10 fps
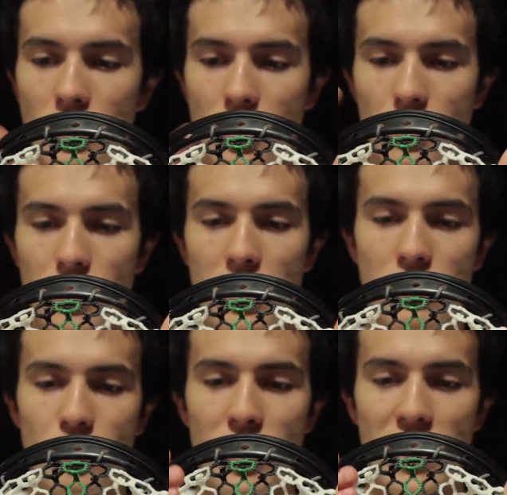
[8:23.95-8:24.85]
come out the
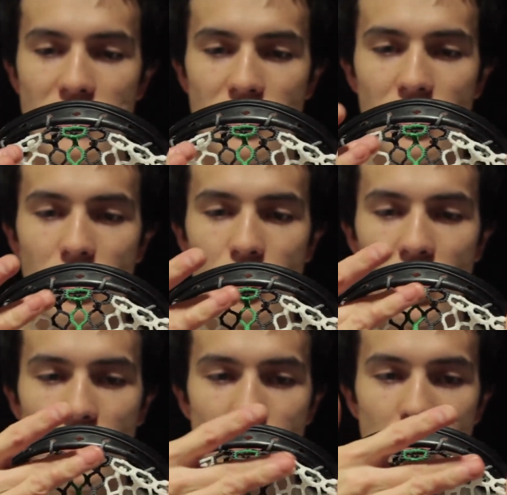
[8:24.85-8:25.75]
back side of the
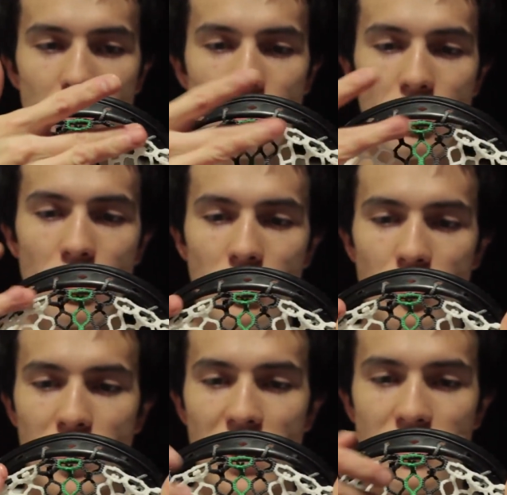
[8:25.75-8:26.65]
mesh and go along the
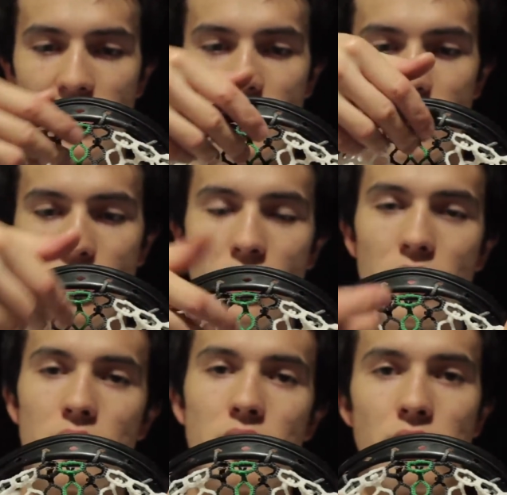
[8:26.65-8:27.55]
back side. I went
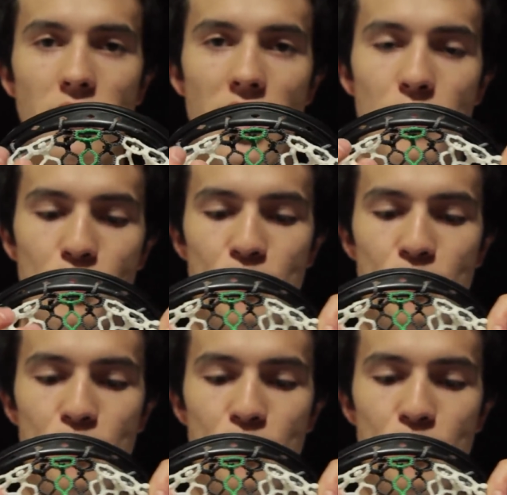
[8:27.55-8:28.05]
under the flap.